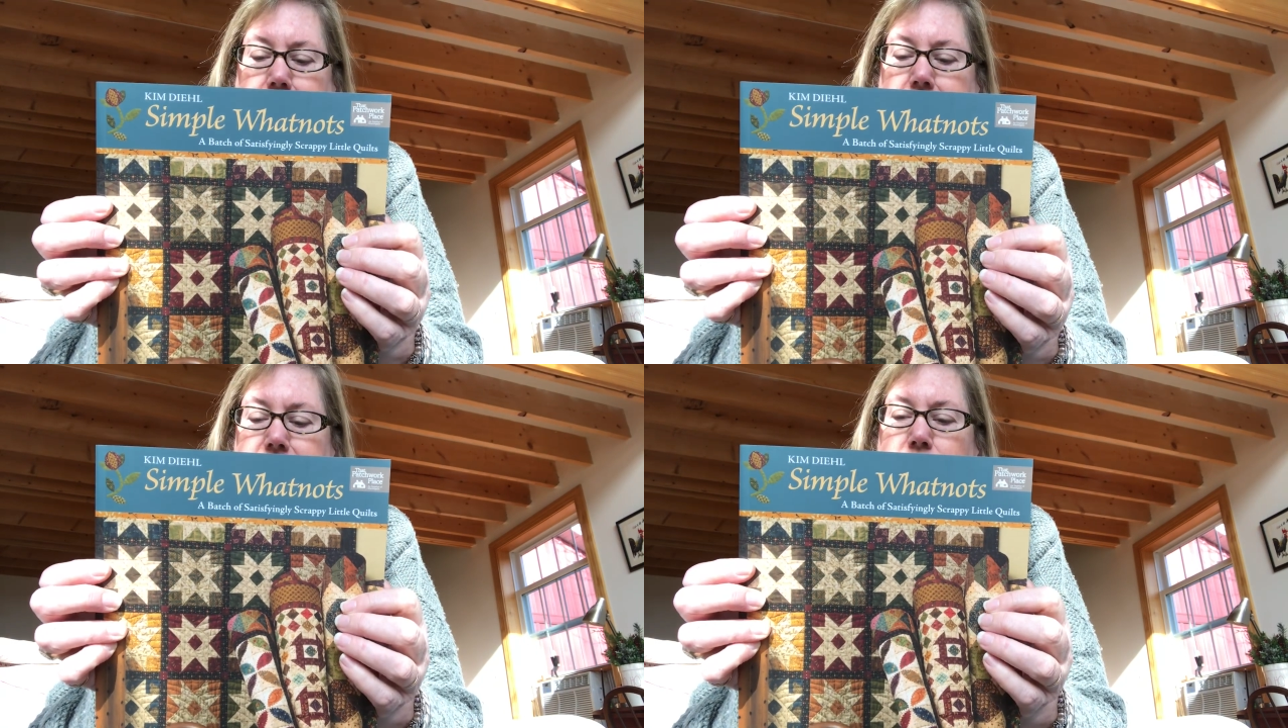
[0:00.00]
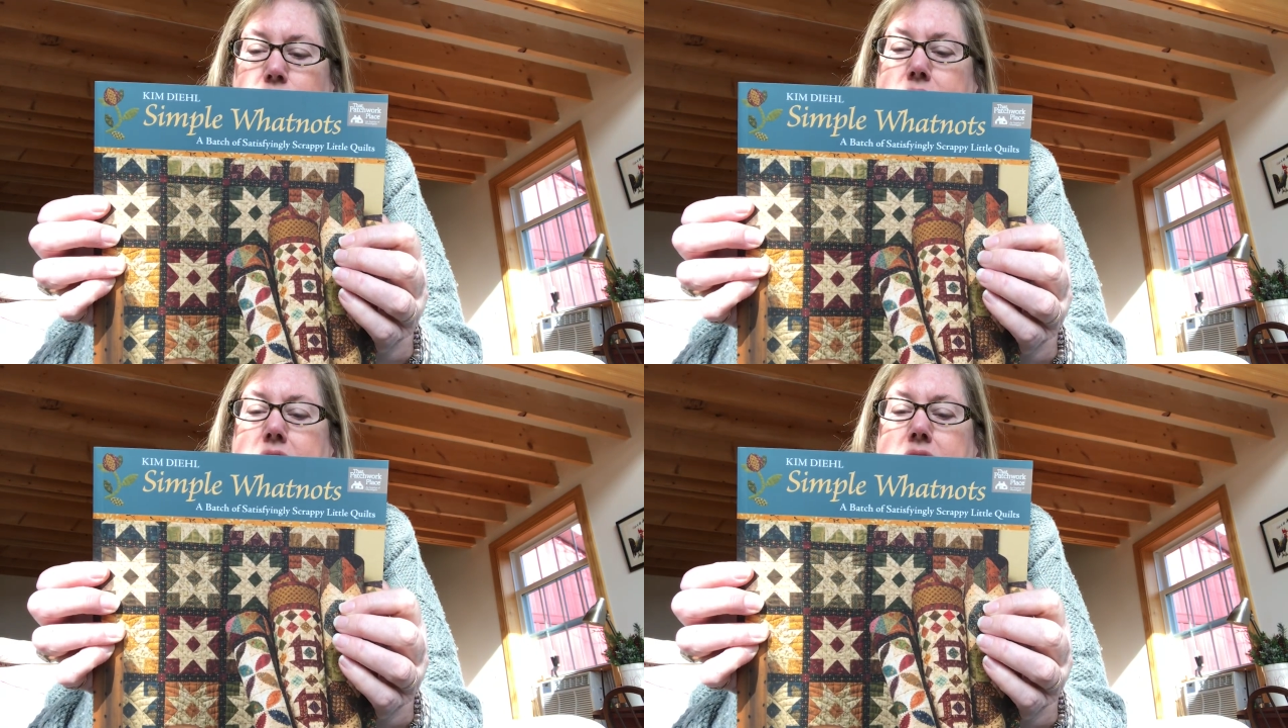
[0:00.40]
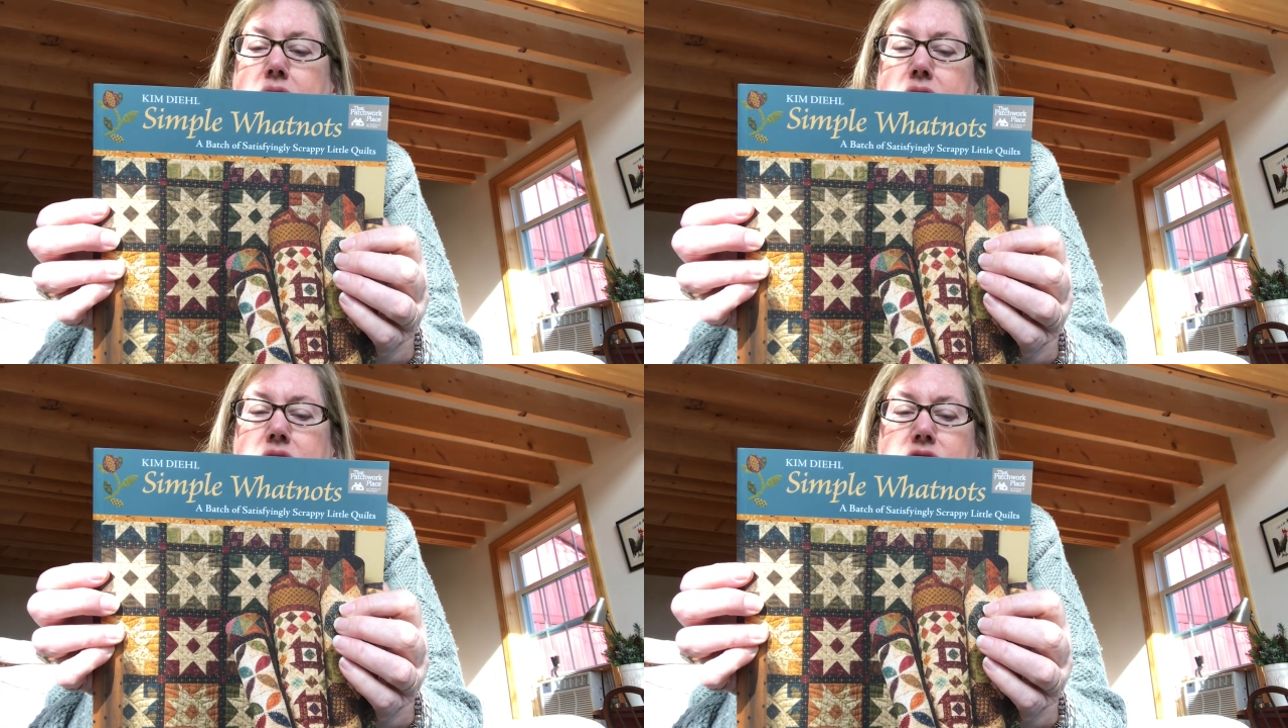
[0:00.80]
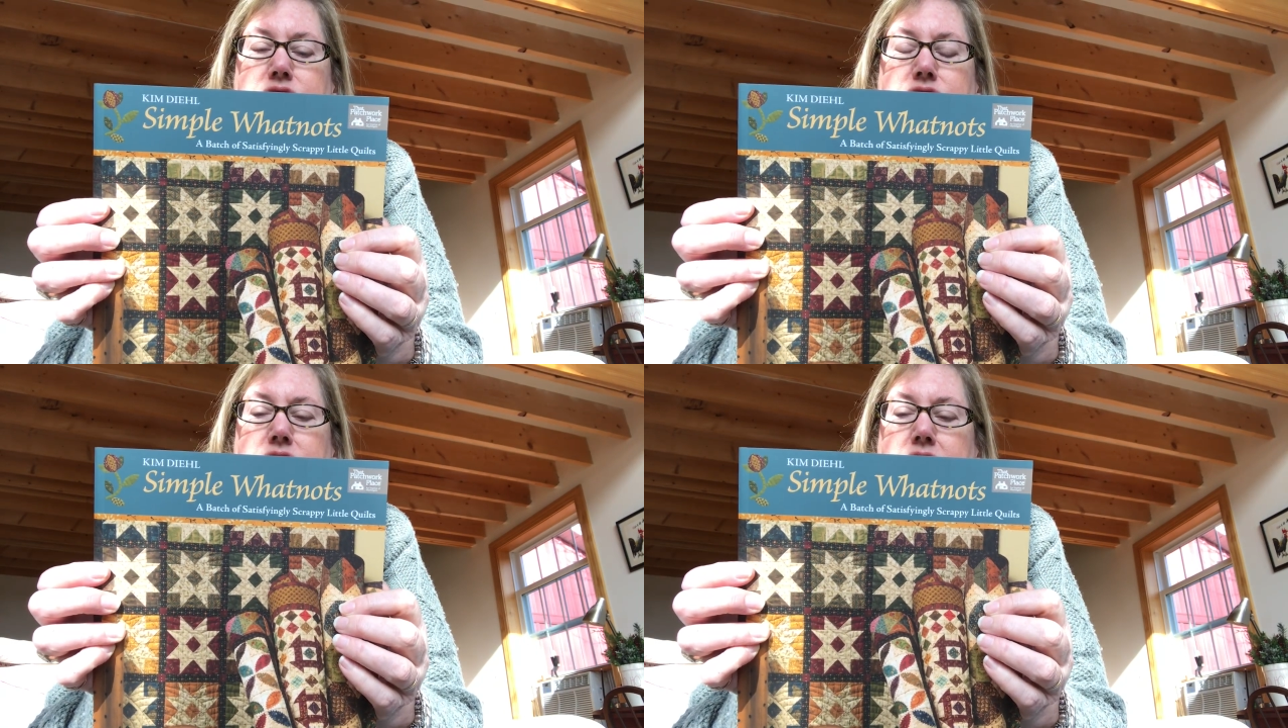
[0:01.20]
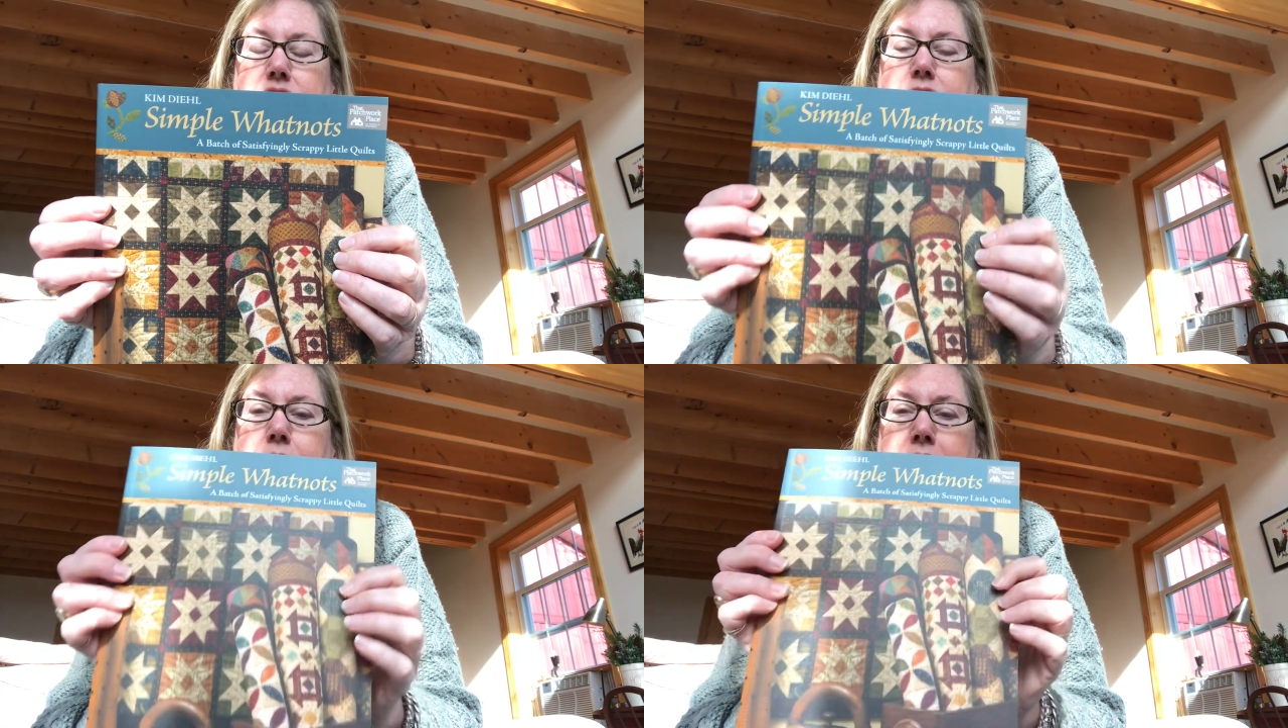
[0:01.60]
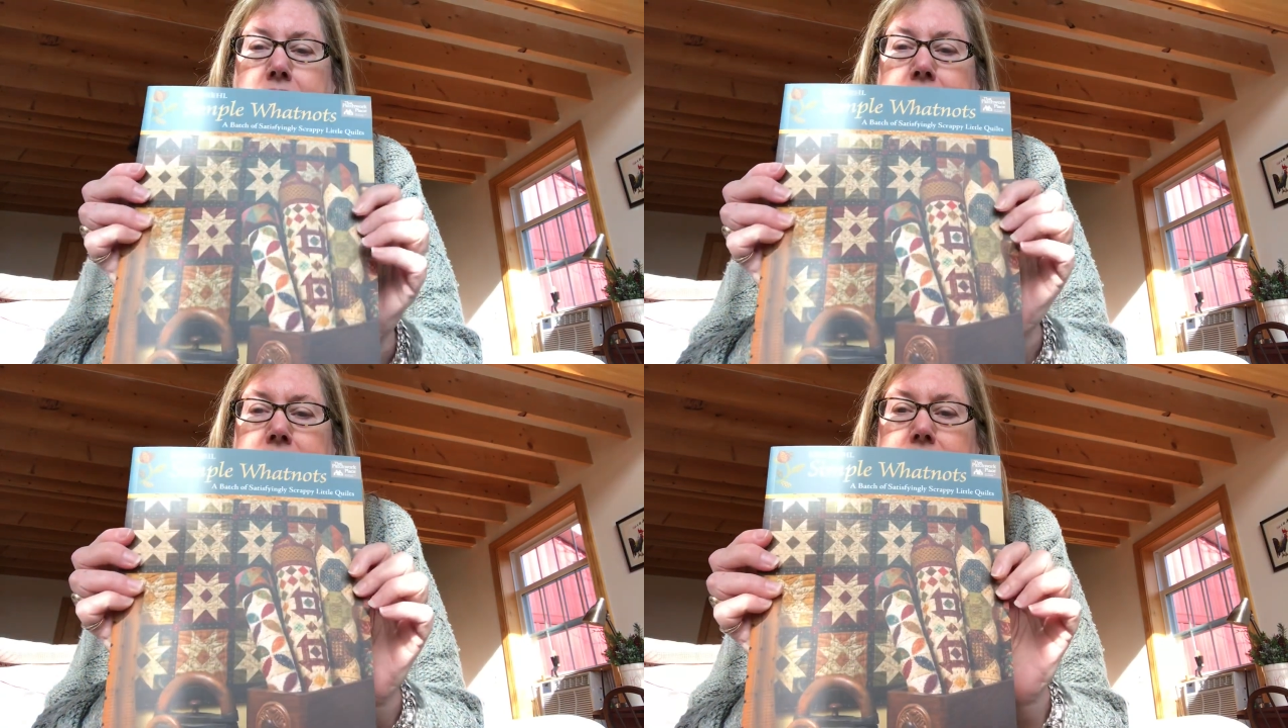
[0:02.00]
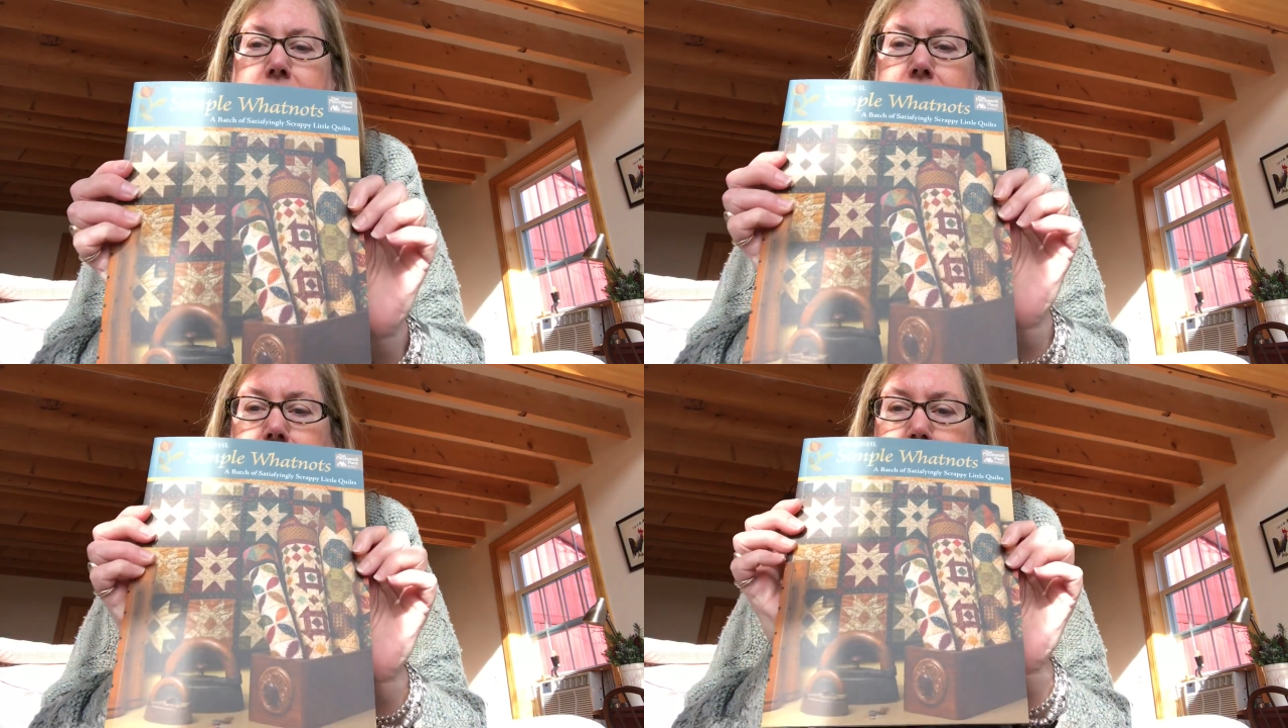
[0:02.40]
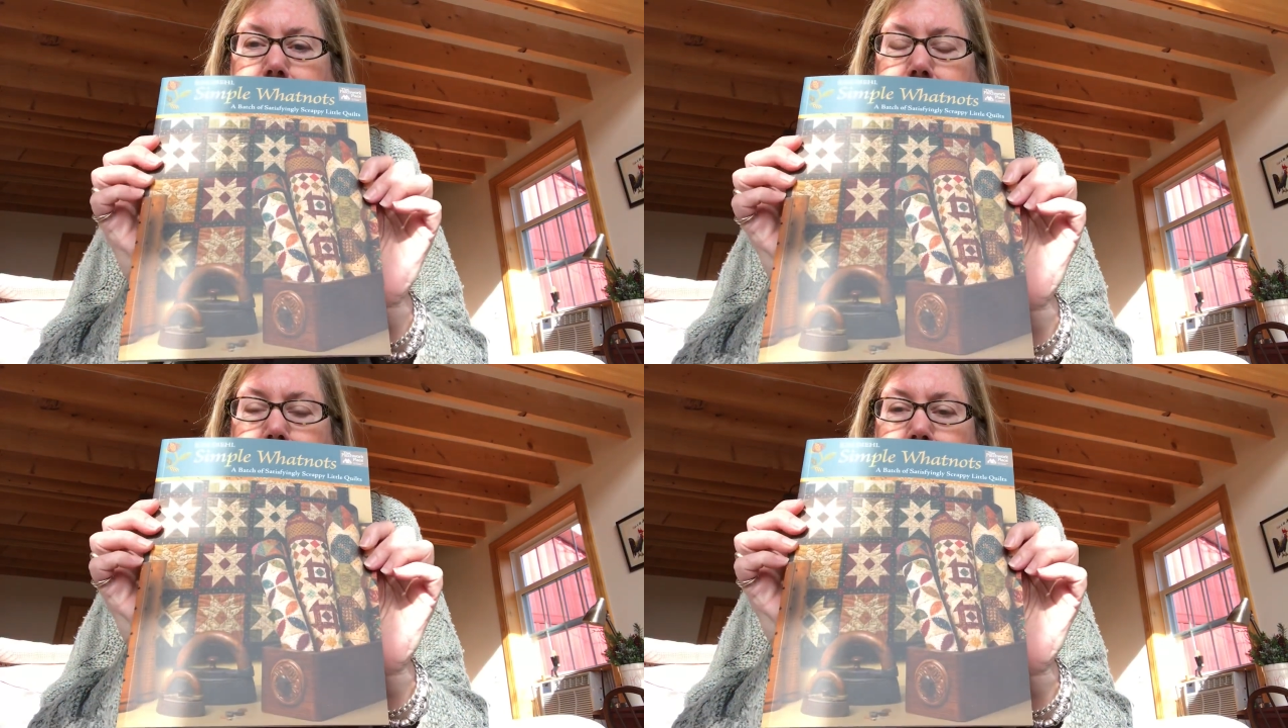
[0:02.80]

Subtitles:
has a way of combining color